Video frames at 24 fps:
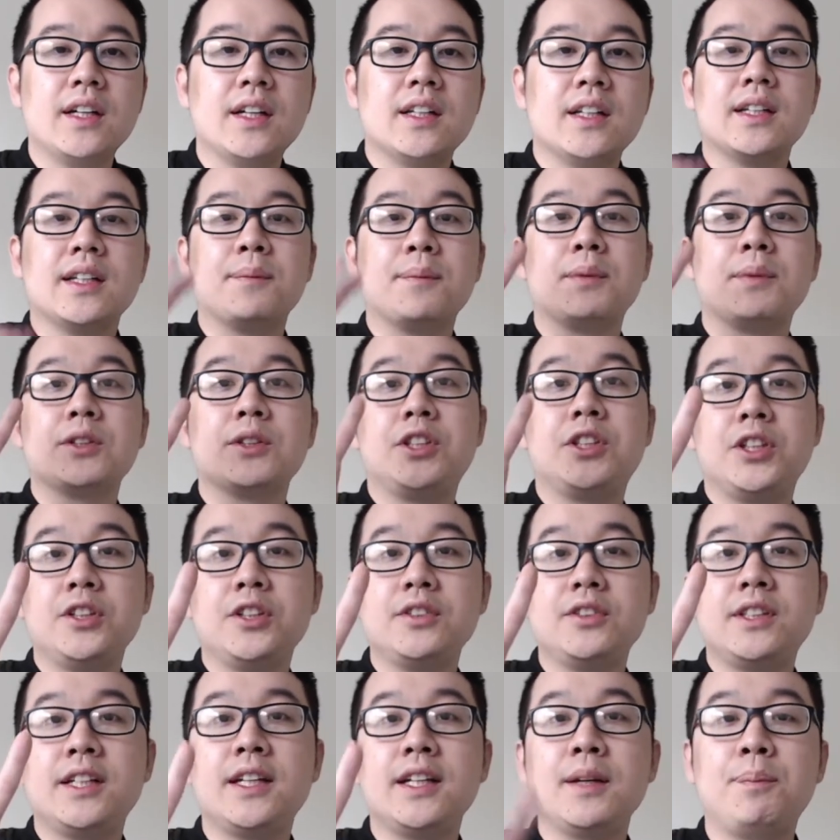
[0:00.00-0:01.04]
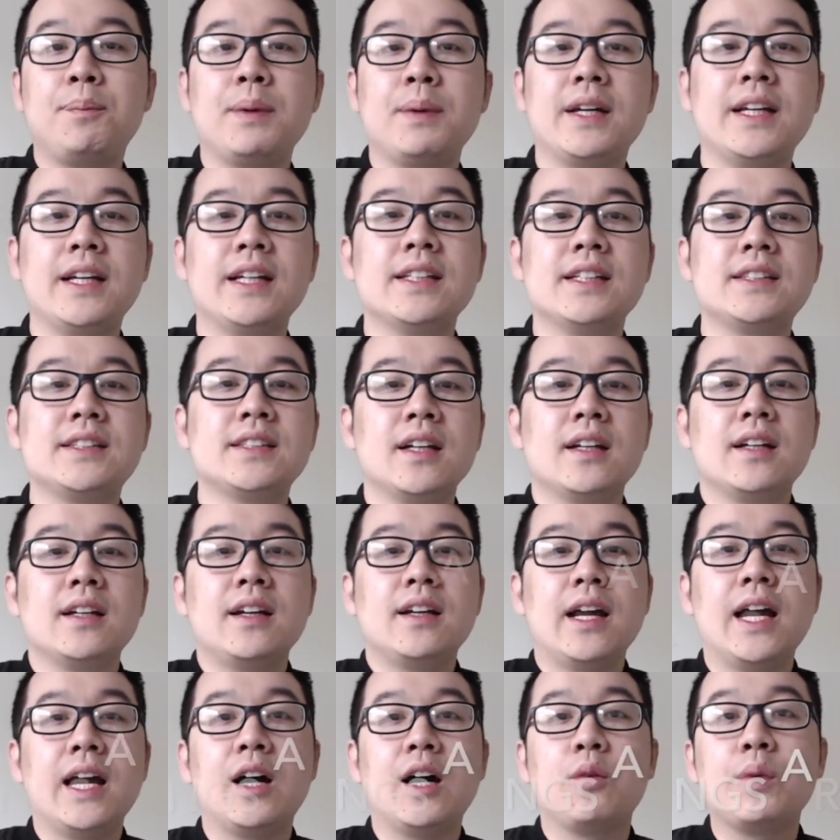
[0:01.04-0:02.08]
Number two tip is
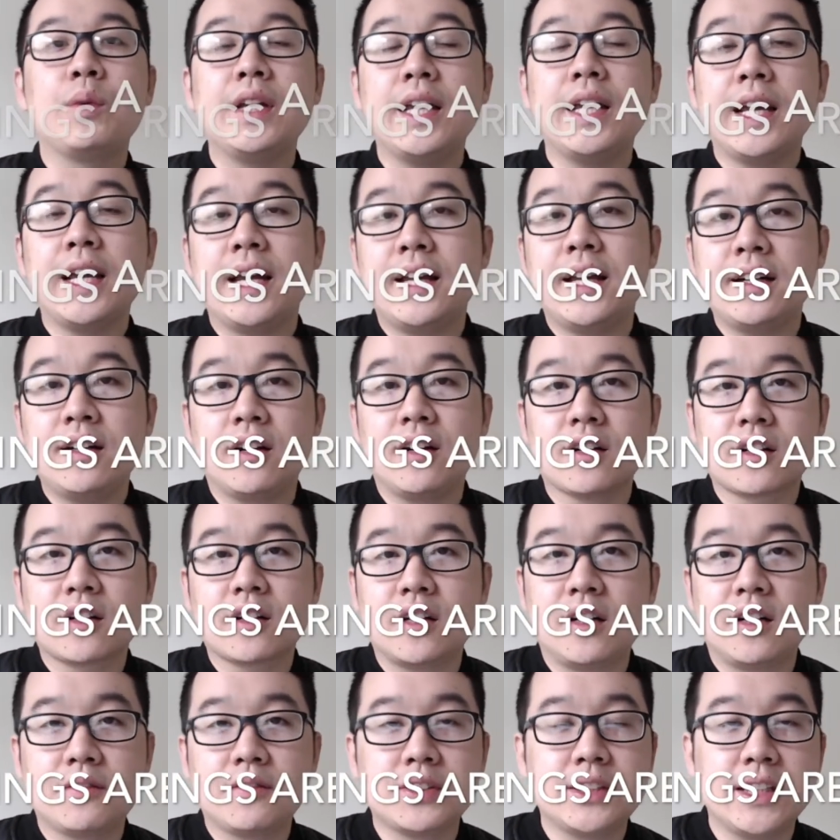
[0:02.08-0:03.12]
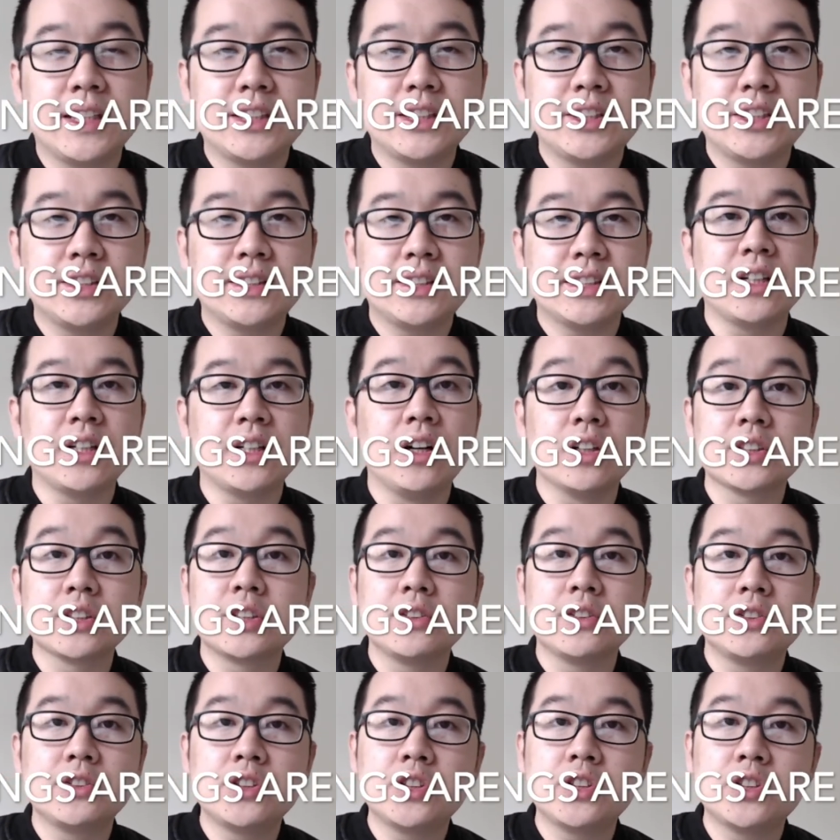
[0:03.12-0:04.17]
how we end our conversations is
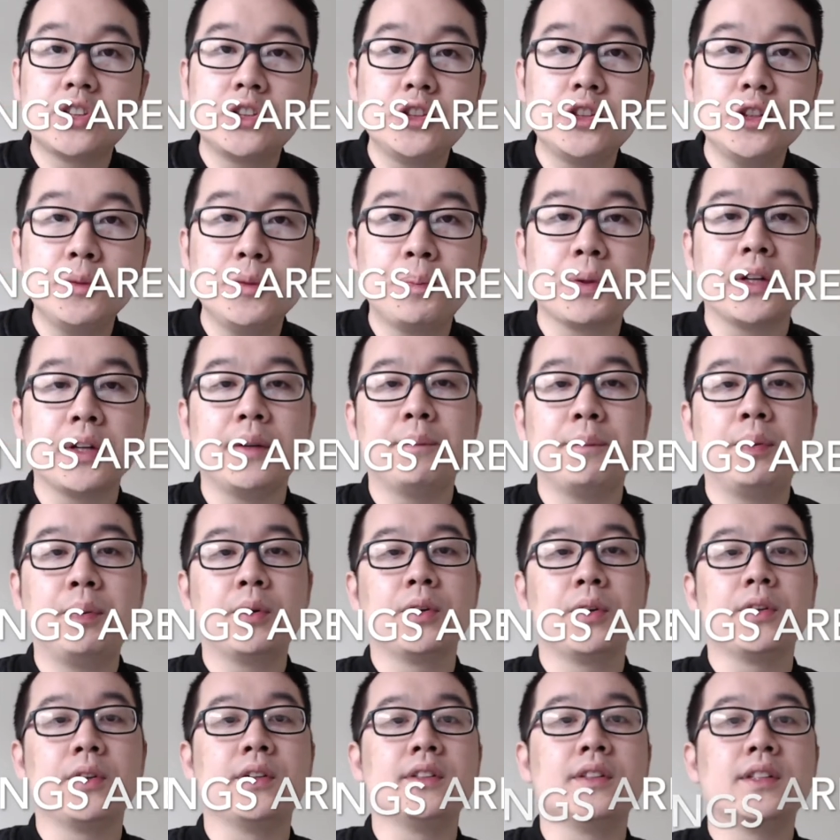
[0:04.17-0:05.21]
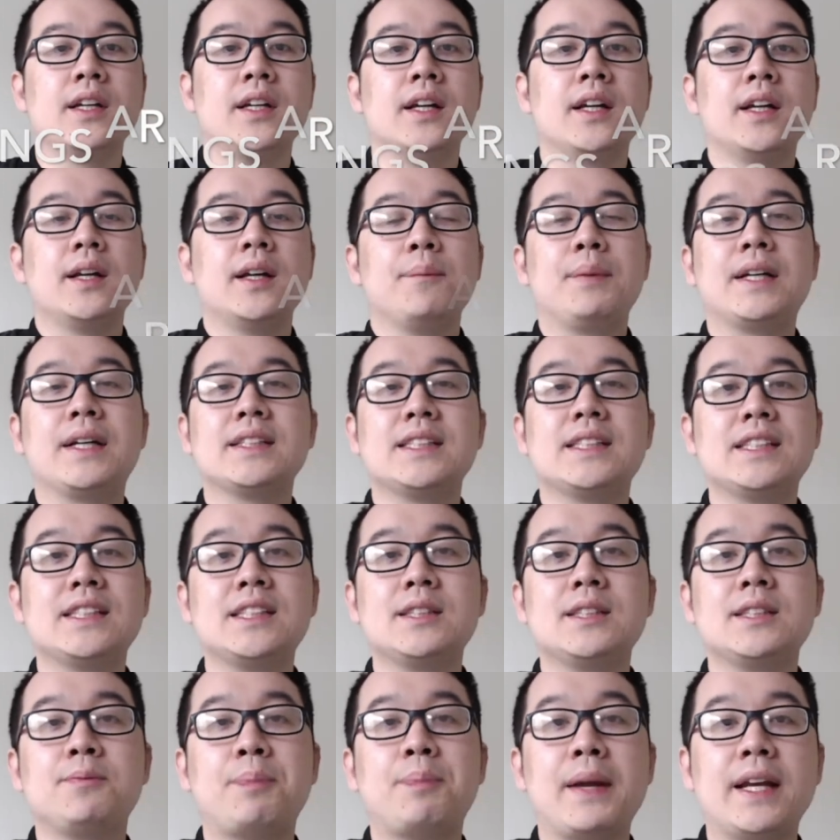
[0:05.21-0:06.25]
also super important because this
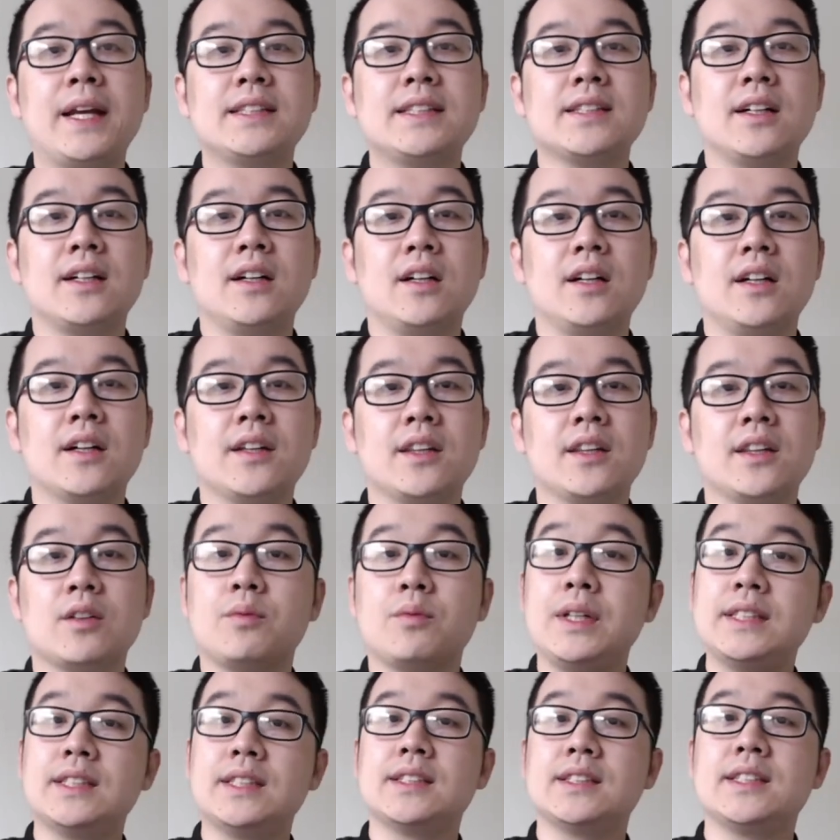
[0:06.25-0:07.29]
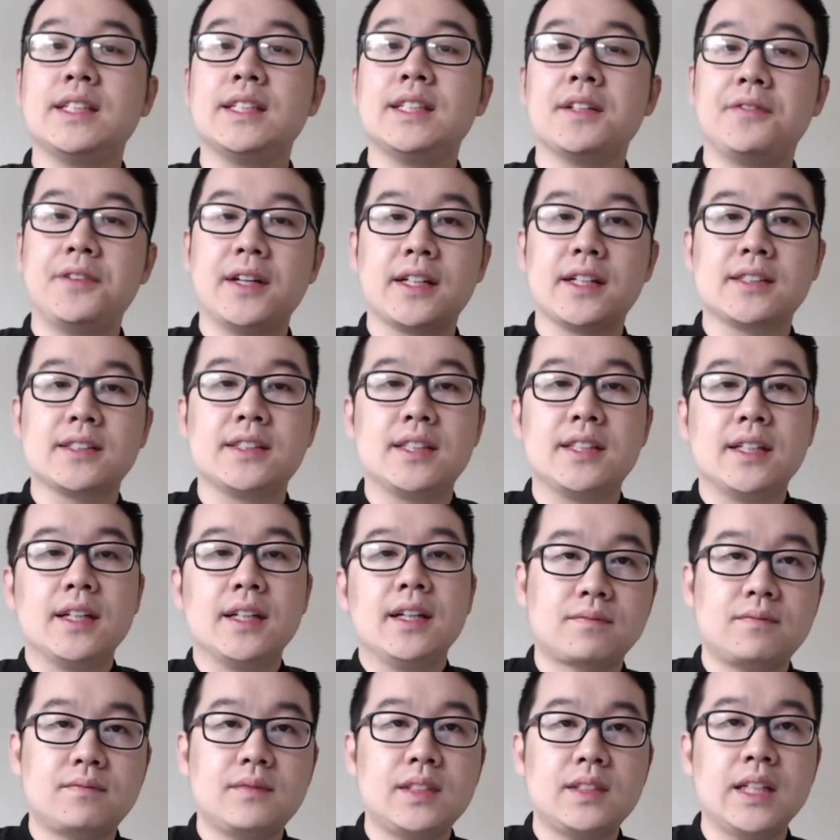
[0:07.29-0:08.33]
is based on the recency effect.
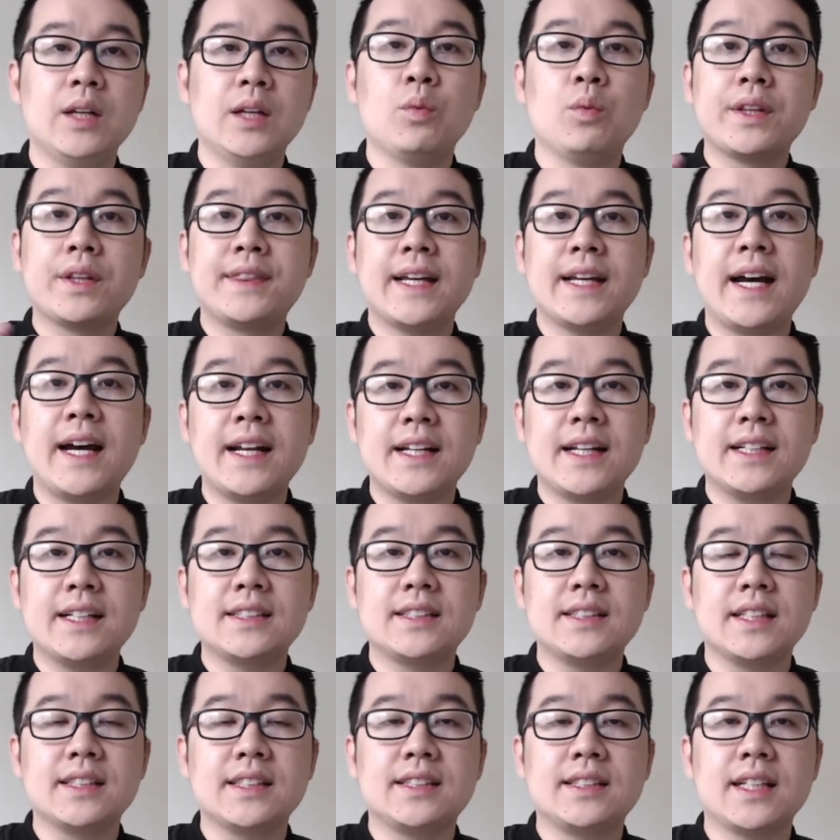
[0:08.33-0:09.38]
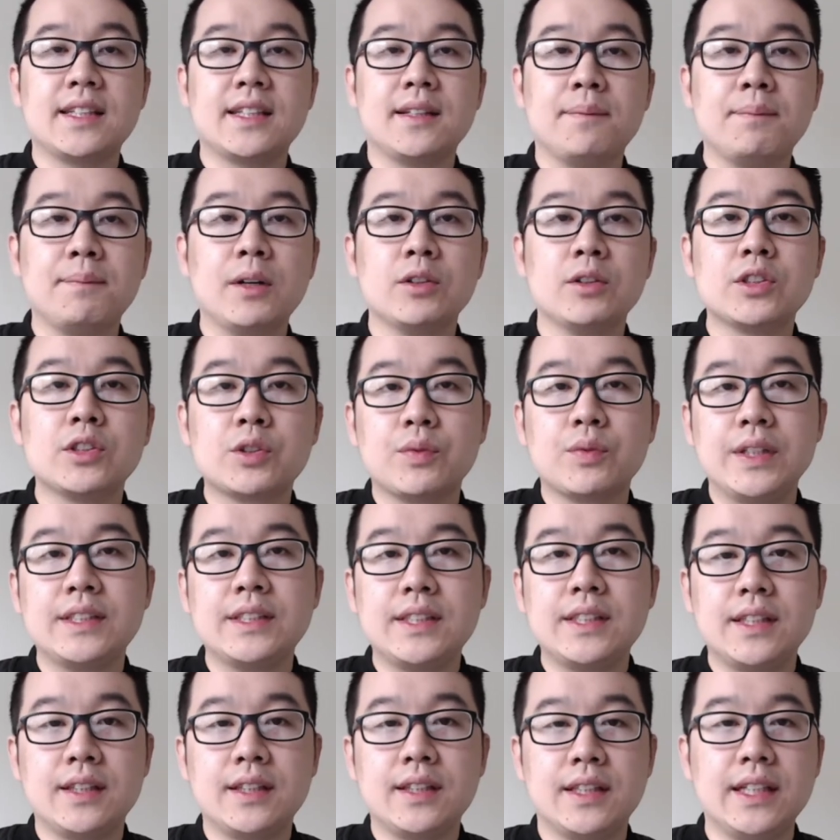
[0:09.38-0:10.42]
And what that is, is that the most
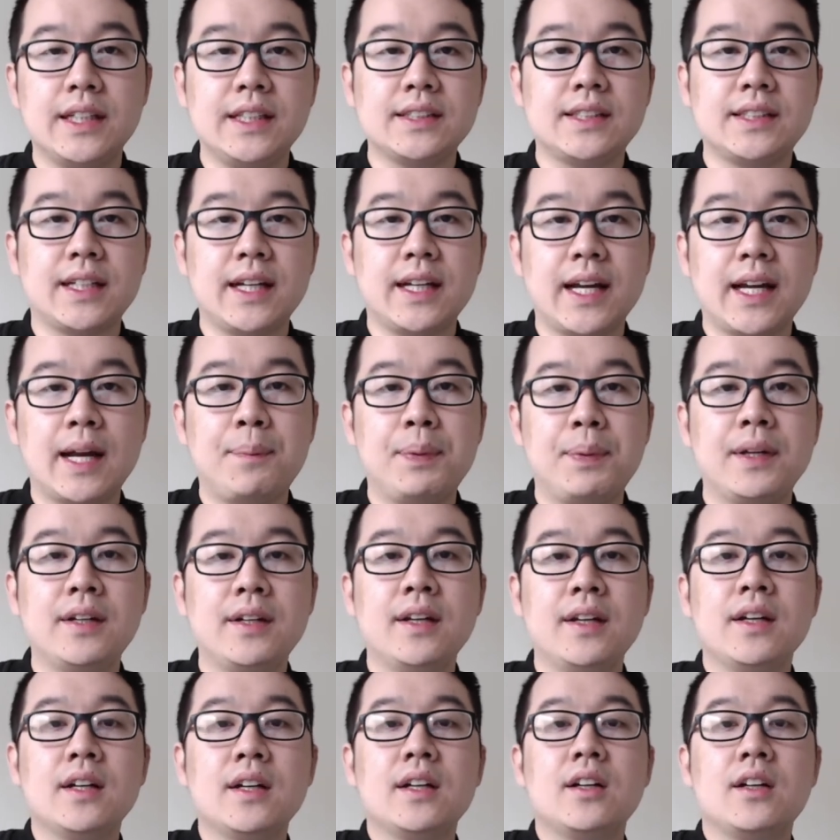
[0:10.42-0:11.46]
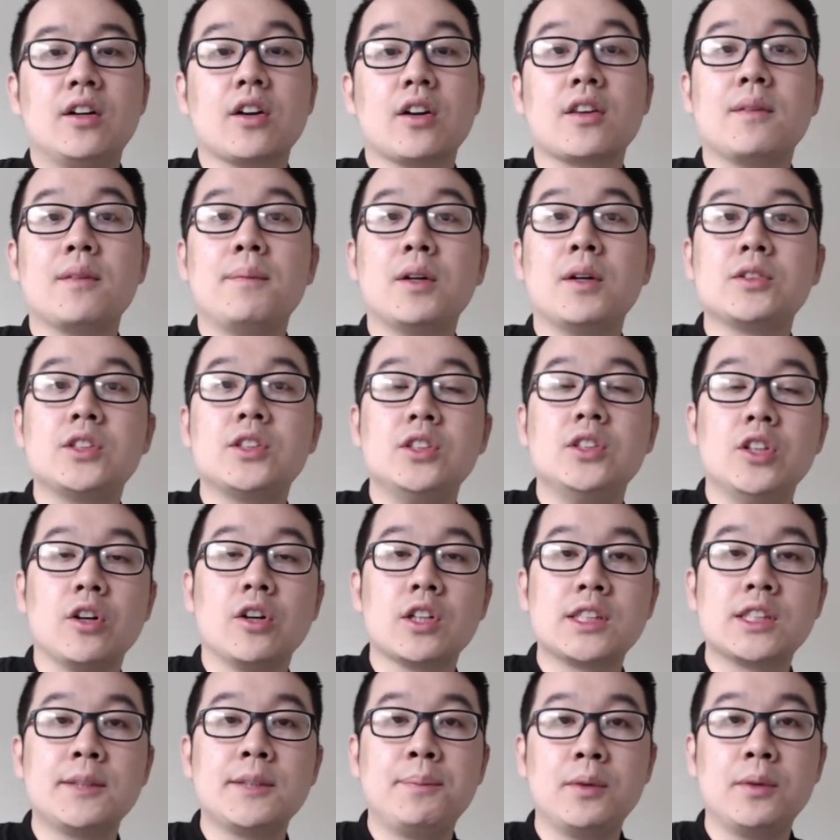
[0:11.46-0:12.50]
recent things that happen are the most
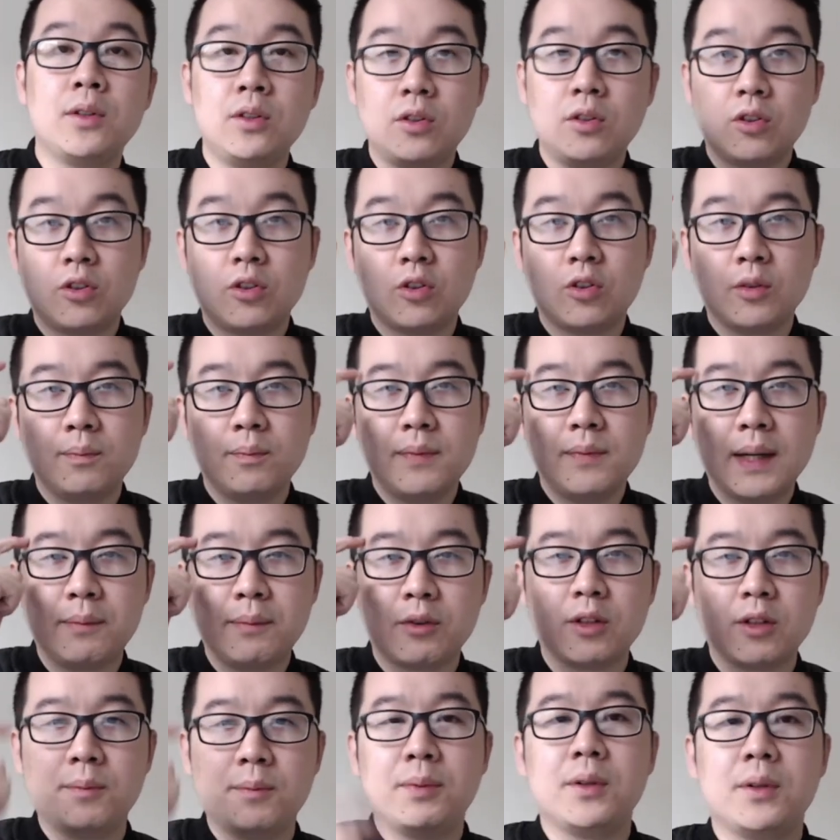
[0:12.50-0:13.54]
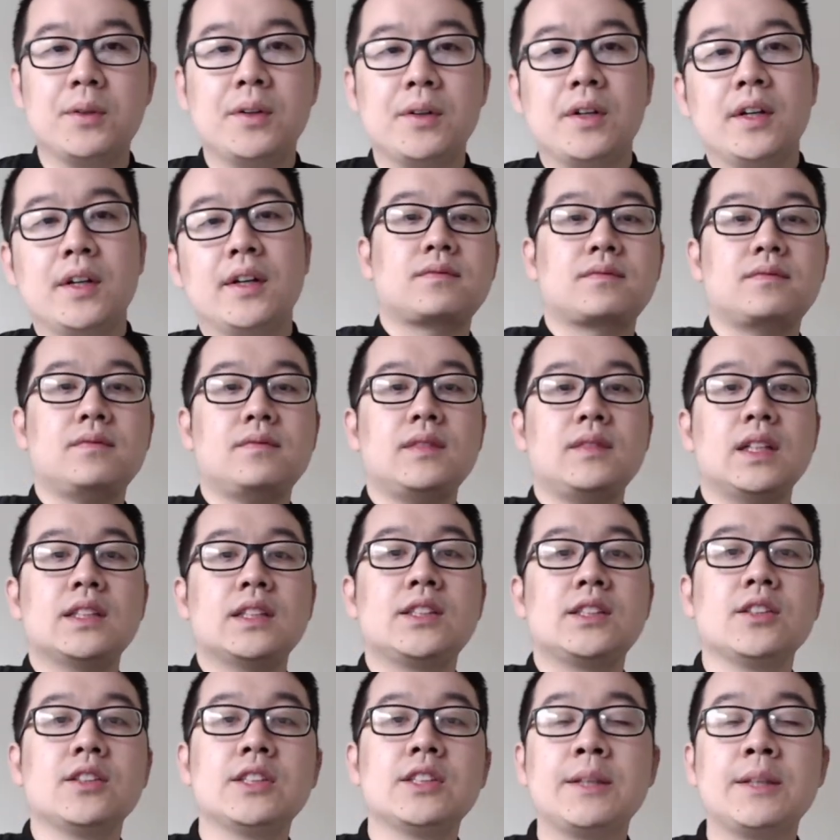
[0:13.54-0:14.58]
noticeable or memorable.
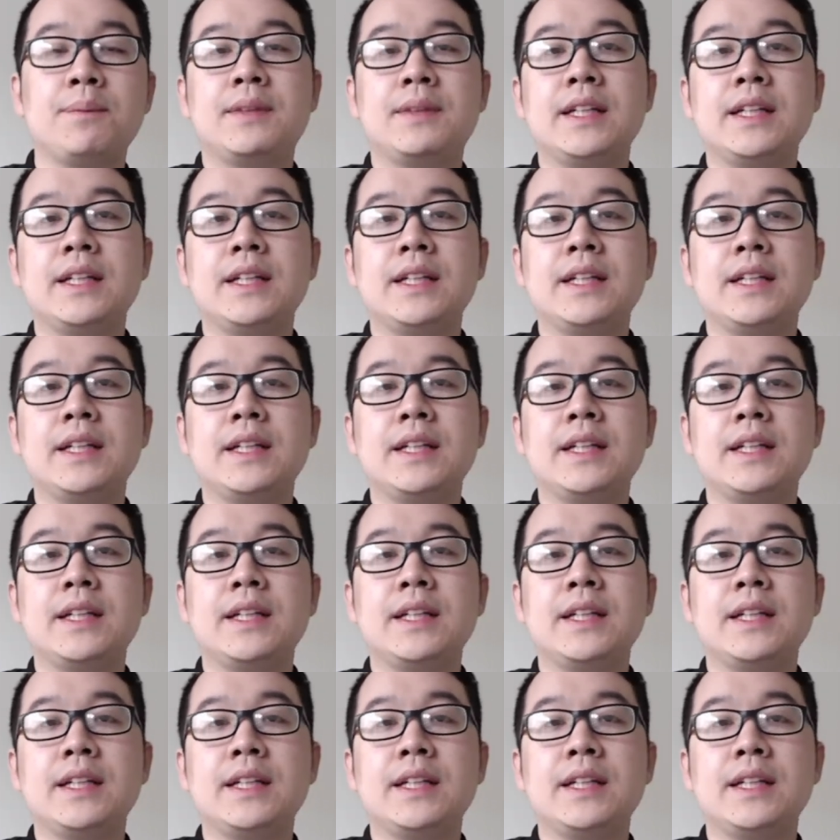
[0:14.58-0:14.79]
So, some things